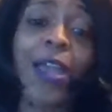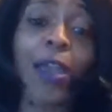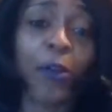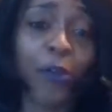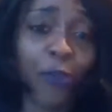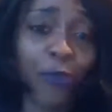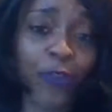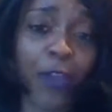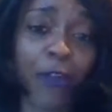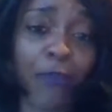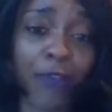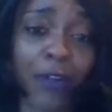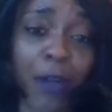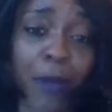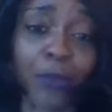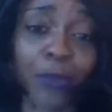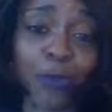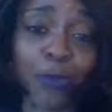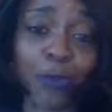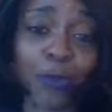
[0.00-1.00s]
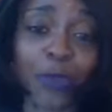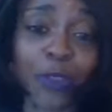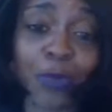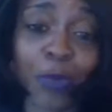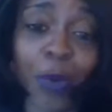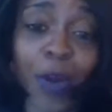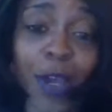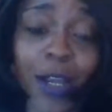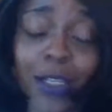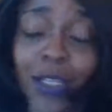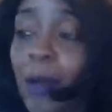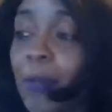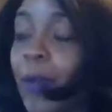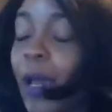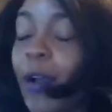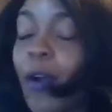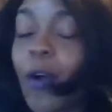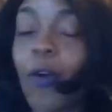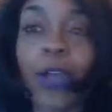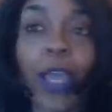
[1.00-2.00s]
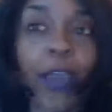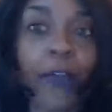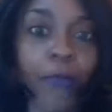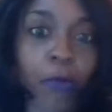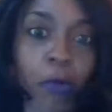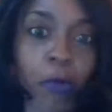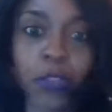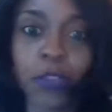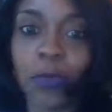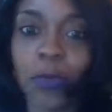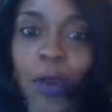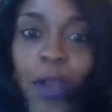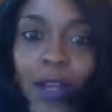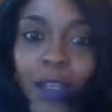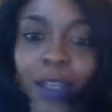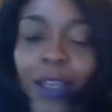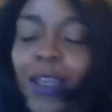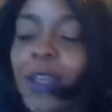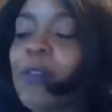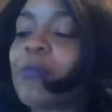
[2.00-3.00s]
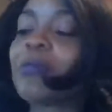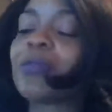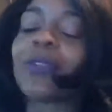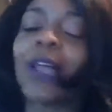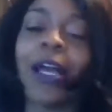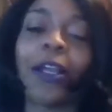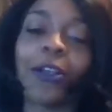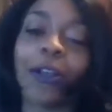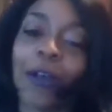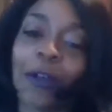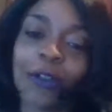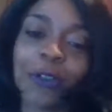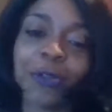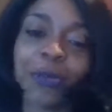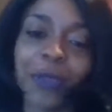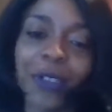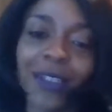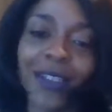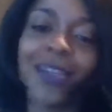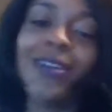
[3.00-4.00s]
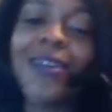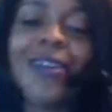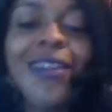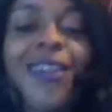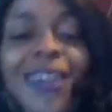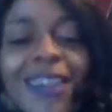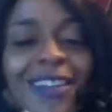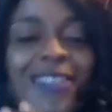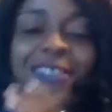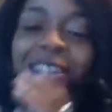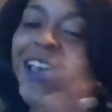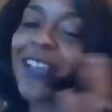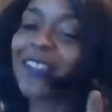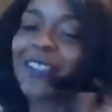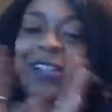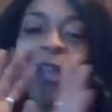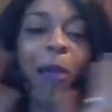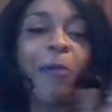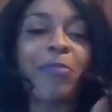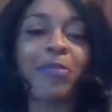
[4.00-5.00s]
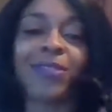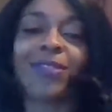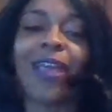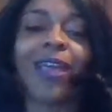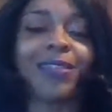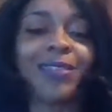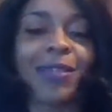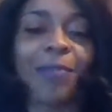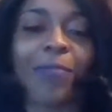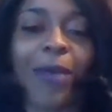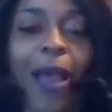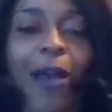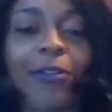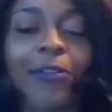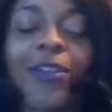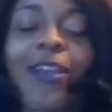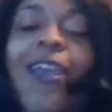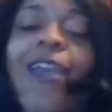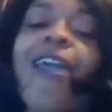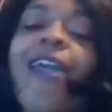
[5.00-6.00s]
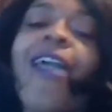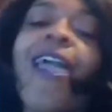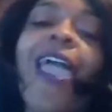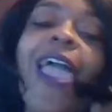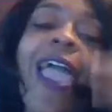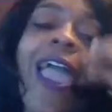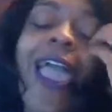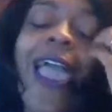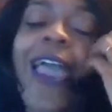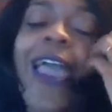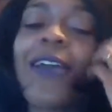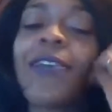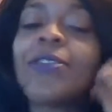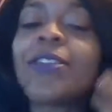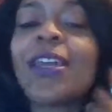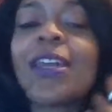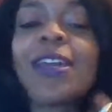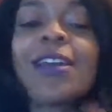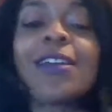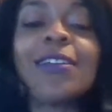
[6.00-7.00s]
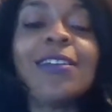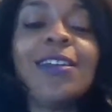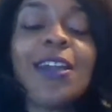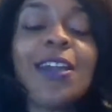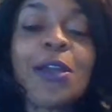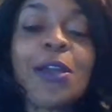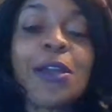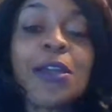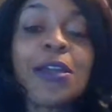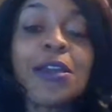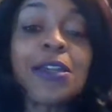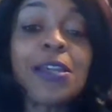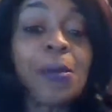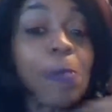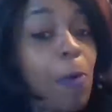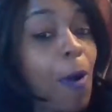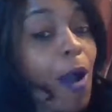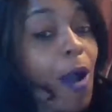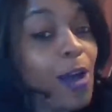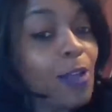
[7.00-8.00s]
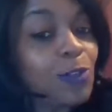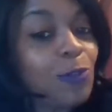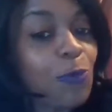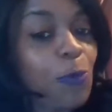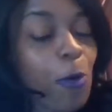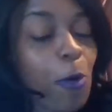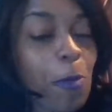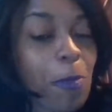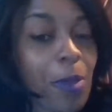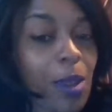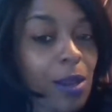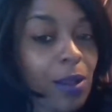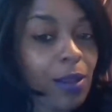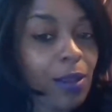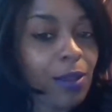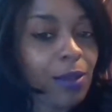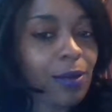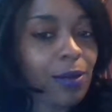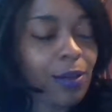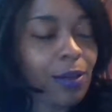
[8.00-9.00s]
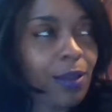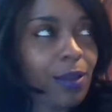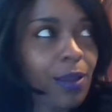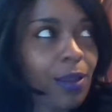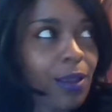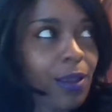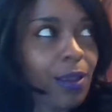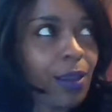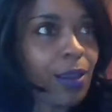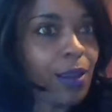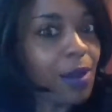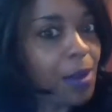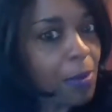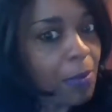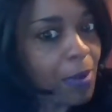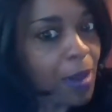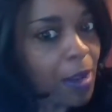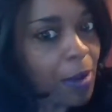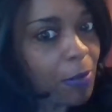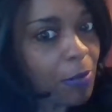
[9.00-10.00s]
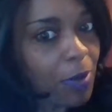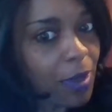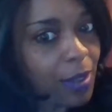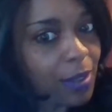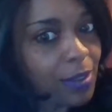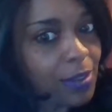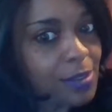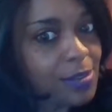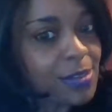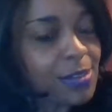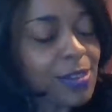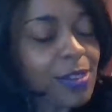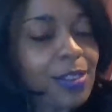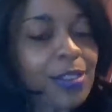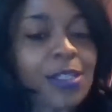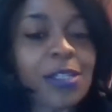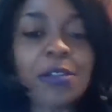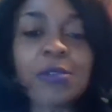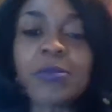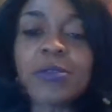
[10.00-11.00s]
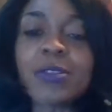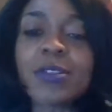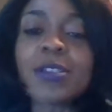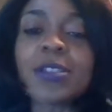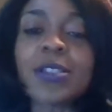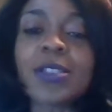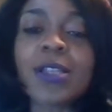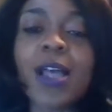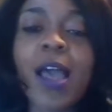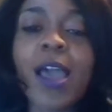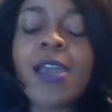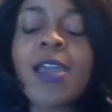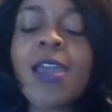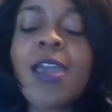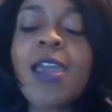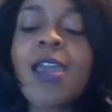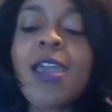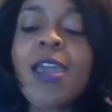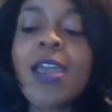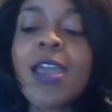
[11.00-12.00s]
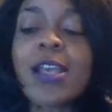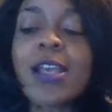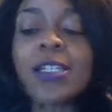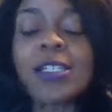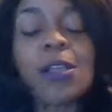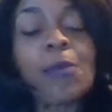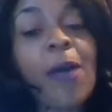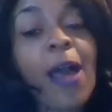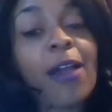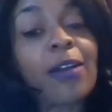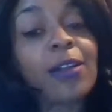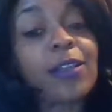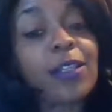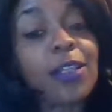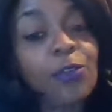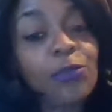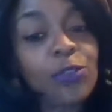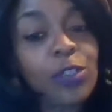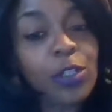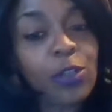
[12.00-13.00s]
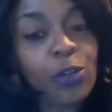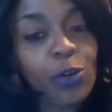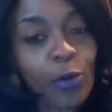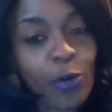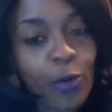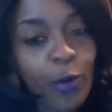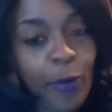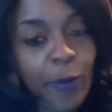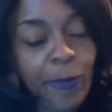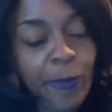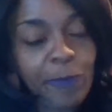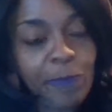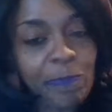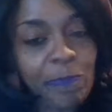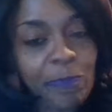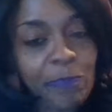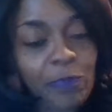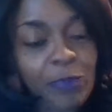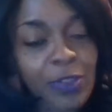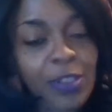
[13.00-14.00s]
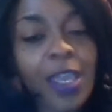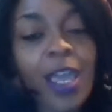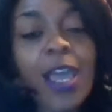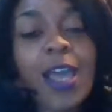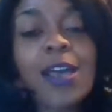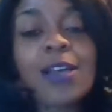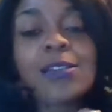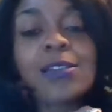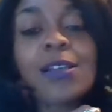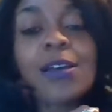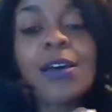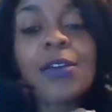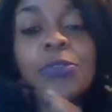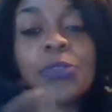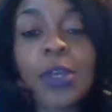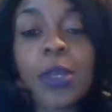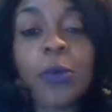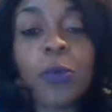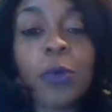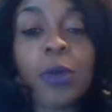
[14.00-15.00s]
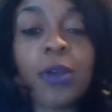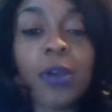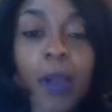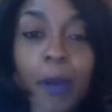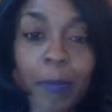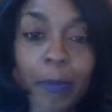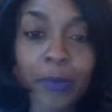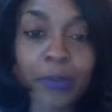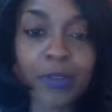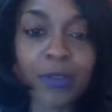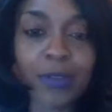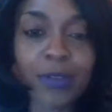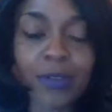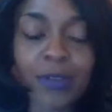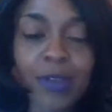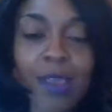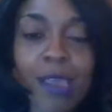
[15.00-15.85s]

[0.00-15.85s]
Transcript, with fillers: and our favorite number was 20. I'm like, okay, for a 20, and he was like, no, sweetie, that's not what that's about. And then he paused for a minute, and I'm like, what is it? And he was just like, it's about a gifted girl that has a thing with numbers.